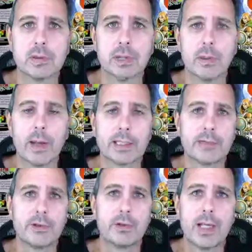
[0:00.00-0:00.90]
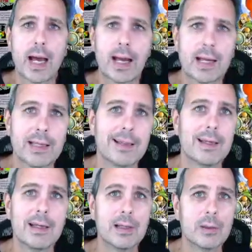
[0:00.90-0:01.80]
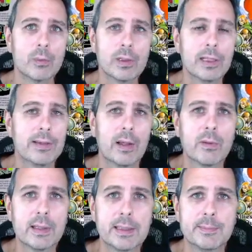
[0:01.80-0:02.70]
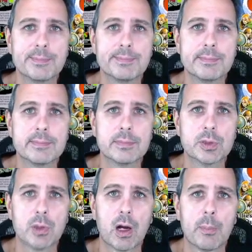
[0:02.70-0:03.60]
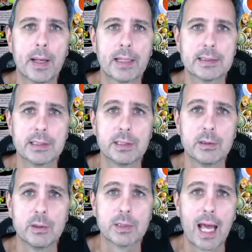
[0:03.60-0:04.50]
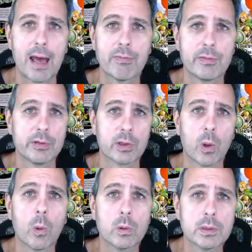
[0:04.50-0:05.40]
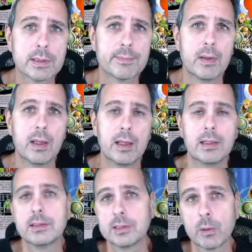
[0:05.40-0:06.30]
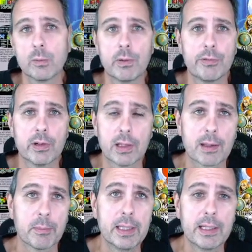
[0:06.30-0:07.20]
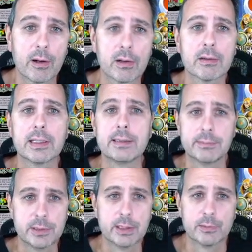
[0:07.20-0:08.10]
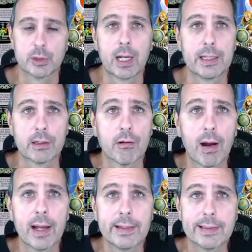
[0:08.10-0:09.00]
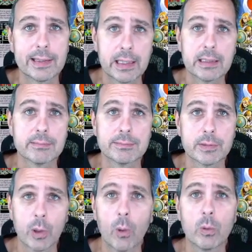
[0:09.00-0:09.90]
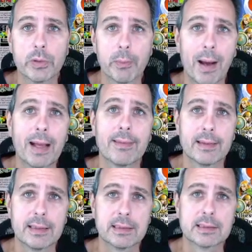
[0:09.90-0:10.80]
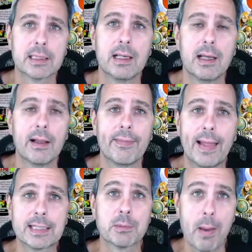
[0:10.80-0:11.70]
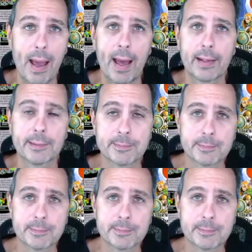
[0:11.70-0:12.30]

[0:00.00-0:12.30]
me go back. Because if you die, really the only drawback is that you lose half of your gold. So if you're like me, currently, trying to grind and get gold to buy things, that's bad.